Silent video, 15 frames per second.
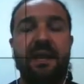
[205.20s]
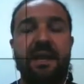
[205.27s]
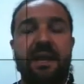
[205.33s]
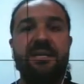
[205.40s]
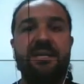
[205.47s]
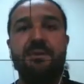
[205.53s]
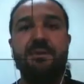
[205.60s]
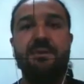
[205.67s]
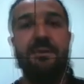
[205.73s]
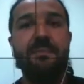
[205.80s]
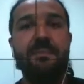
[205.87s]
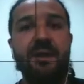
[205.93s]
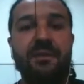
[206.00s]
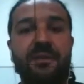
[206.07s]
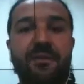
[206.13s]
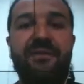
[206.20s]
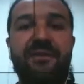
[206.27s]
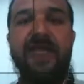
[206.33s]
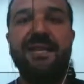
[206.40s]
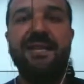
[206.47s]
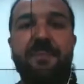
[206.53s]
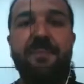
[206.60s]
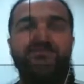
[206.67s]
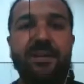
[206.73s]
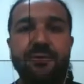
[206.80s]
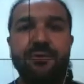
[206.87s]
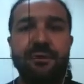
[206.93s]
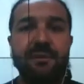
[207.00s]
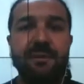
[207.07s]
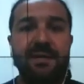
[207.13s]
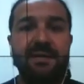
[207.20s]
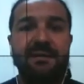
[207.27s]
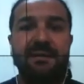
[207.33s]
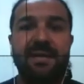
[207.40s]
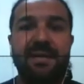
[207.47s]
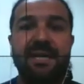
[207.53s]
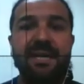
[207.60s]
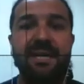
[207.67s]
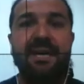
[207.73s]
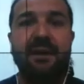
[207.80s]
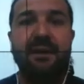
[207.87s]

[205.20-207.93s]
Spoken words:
Yeah, so the flat spectrum is a key